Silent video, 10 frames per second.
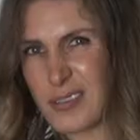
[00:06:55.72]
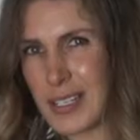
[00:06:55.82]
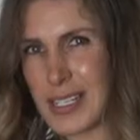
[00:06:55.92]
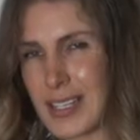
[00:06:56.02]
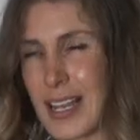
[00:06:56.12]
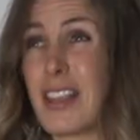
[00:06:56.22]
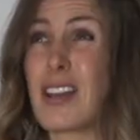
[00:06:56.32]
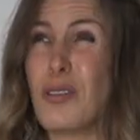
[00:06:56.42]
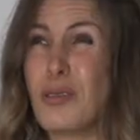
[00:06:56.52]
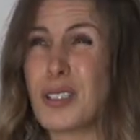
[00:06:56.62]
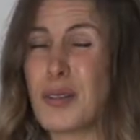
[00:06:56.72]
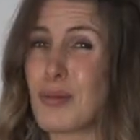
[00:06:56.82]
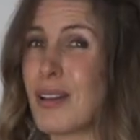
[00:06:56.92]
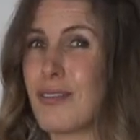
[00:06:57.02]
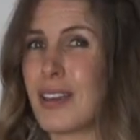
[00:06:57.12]
think it's nice. And then also as
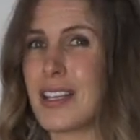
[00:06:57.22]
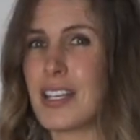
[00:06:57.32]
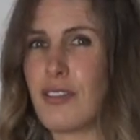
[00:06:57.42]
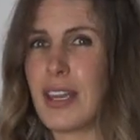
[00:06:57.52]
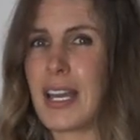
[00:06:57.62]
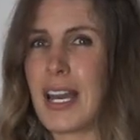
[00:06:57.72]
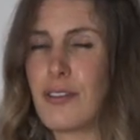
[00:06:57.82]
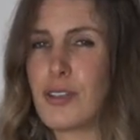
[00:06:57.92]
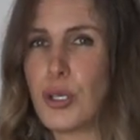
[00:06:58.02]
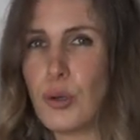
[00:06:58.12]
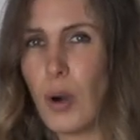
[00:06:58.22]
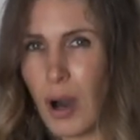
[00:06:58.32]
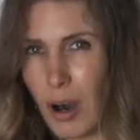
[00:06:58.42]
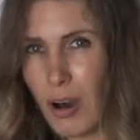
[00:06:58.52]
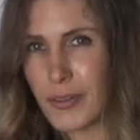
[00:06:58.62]
well, if you get kind of too
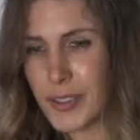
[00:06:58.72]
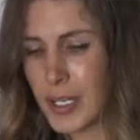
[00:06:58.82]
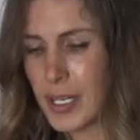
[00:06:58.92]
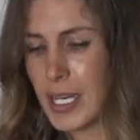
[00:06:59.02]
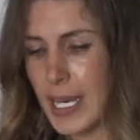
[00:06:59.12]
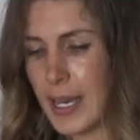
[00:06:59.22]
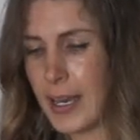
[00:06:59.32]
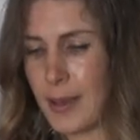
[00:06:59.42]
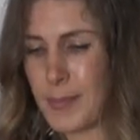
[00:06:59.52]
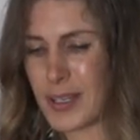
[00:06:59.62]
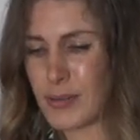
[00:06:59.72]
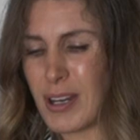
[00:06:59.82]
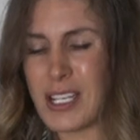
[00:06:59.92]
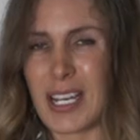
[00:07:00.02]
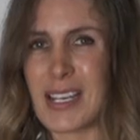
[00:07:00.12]
hot, because
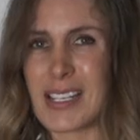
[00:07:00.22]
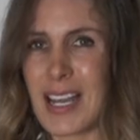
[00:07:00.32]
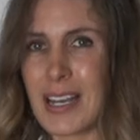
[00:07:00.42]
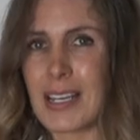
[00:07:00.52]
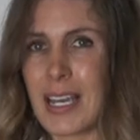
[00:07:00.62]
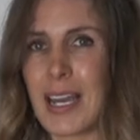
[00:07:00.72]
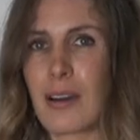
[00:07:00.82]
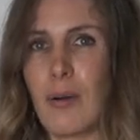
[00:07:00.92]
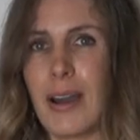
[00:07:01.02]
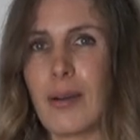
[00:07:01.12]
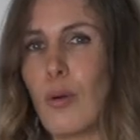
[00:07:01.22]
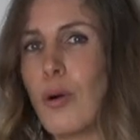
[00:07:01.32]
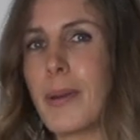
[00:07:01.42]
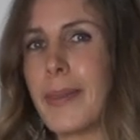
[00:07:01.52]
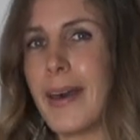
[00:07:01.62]
rain jackets can get quite
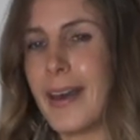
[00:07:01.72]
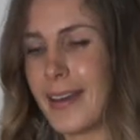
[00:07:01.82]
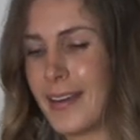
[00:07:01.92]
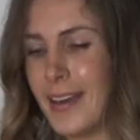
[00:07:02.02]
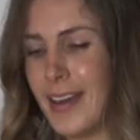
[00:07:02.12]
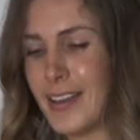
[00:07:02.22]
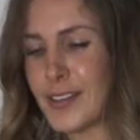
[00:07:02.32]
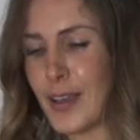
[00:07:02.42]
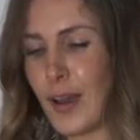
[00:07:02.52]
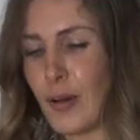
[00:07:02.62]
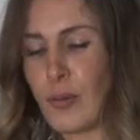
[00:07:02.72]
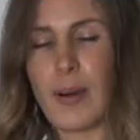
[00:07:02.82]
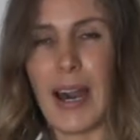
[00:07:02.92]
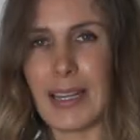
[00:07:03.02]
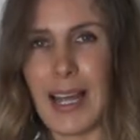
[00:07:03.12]
warm in there. So
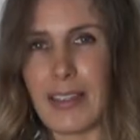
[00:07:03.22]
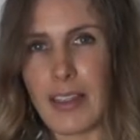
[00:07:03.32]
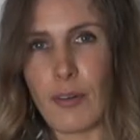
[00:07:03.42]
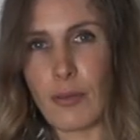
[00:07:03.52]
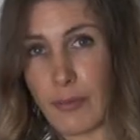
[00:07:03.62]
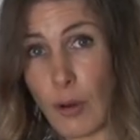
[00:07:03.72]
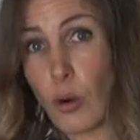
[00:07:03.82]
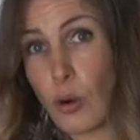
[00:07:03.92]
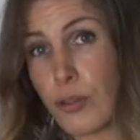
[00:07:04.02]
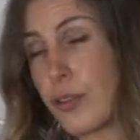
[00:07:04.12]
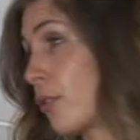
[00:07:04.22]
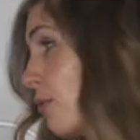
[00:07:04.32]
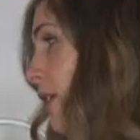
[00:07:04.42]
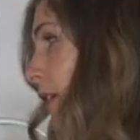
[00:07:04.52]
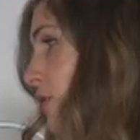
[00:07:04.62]
I like that they've all
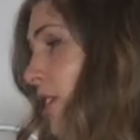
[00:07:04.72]
three of those